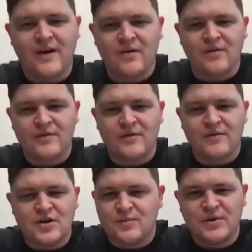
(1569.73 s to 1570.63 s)
Wow.
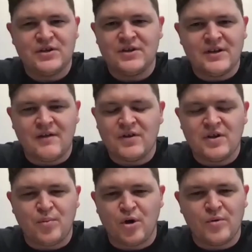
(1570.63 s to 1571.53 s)
But you didn't have
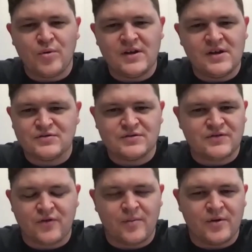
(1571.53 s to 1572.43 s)
any permanent
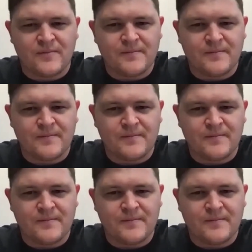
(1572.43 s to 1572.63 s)
injuries from it?